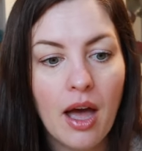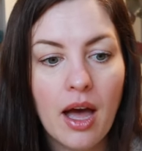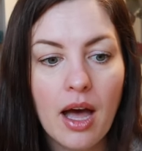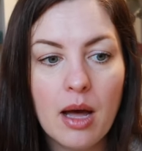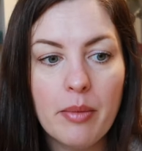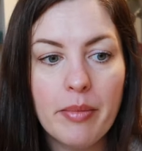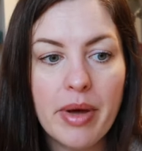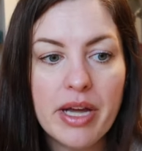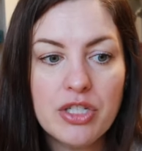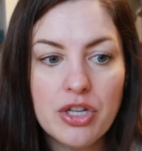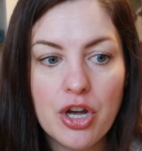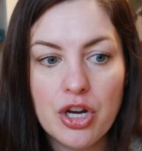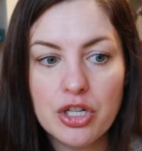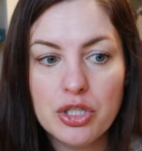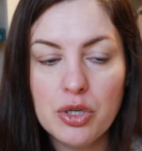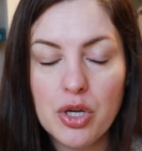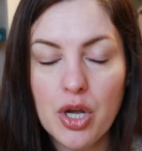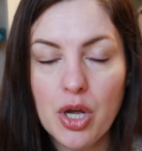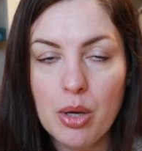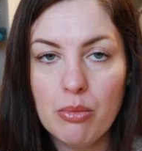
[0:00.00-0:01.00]
Um, I
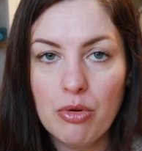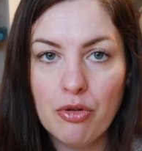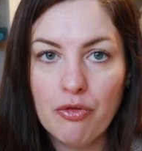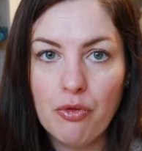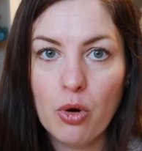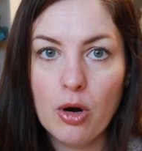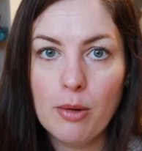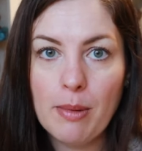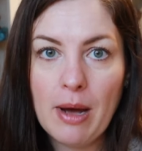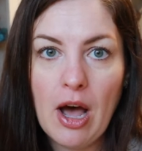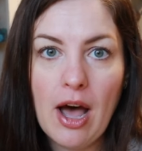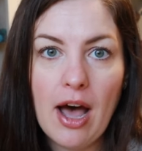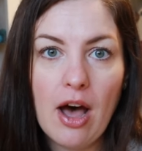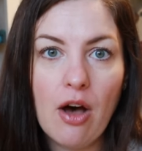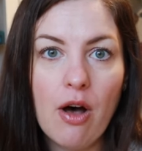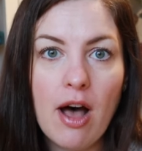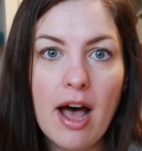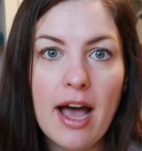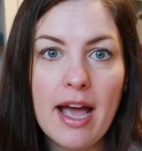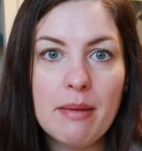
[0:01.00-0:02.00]
talked before about
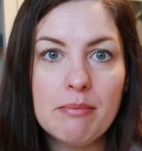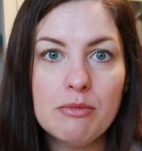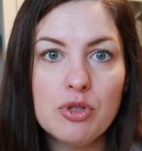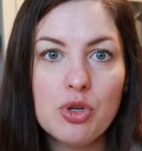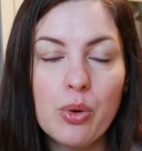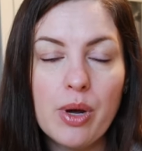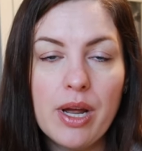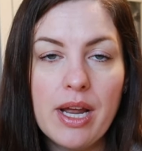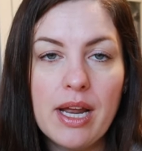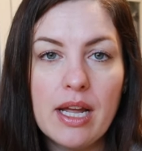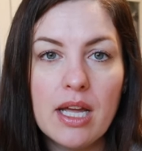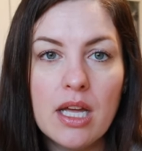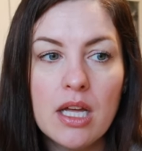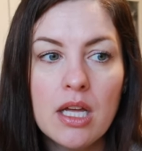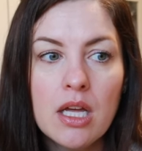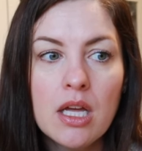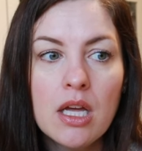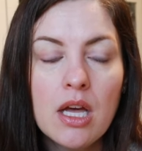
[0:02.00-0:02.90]
how I'm doing,